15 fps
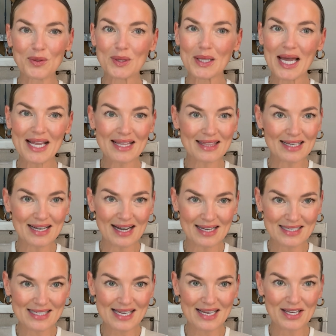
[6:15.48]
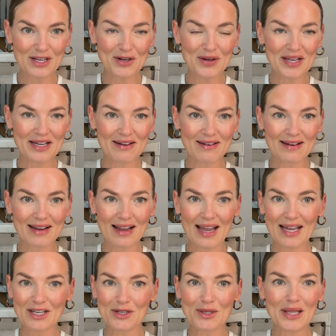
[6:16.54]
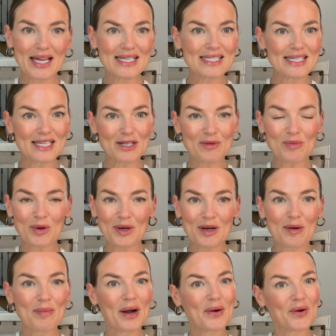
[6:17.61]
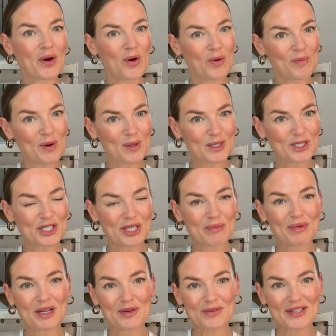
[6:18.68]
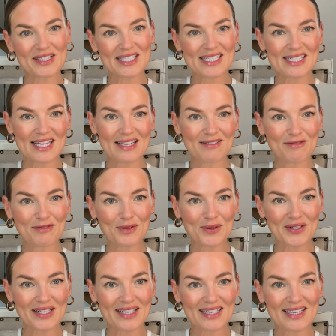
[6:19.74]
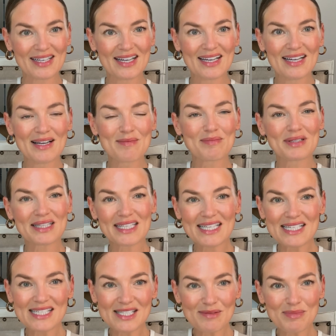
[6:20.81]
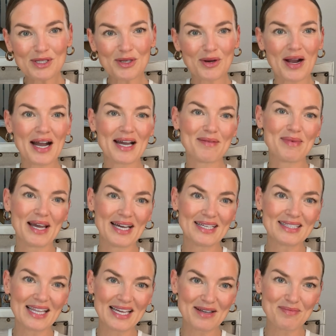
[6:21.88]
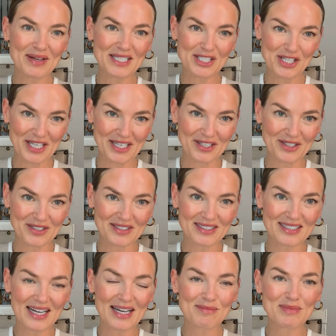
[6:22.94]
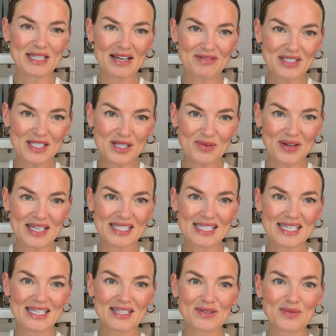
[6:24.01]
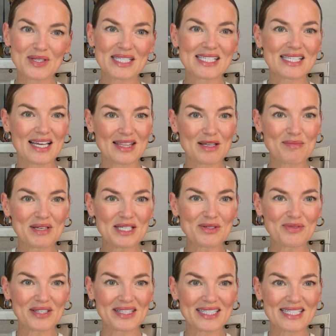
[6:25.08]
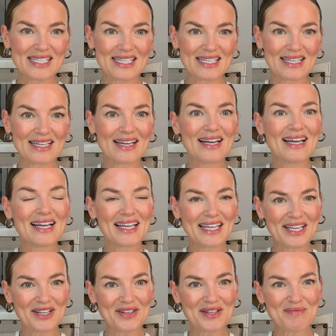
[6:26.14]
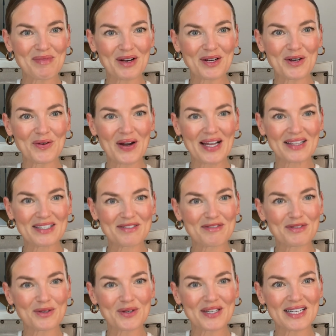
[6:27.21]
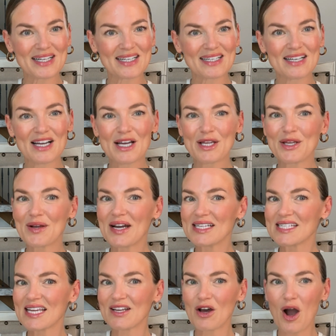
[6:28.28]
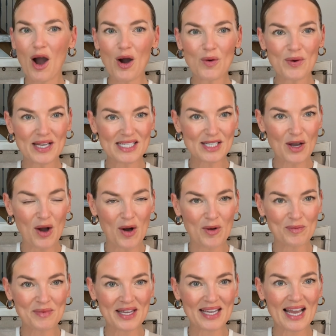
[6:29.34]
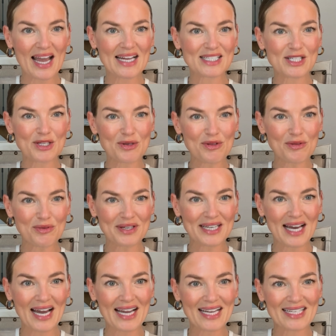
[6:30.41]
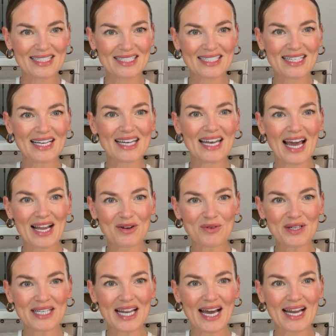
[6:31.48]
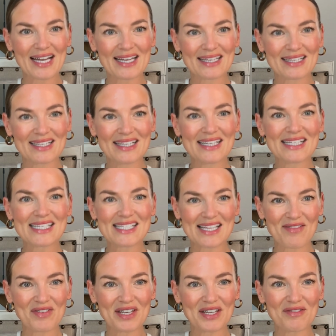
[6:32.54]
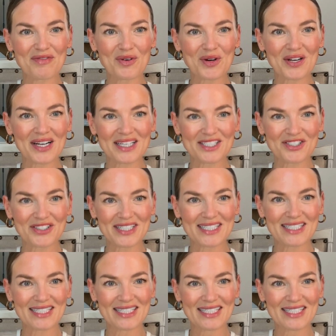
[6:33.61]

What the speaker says: like the content you're hearing and you'd like to hear more about homeownership and real estate in Florida, please subscribe and like my channel. I'm Devin Sweazy with Sotheby's Realty here in Marco Island, Florida. You guys can always call me at 239-919-7400.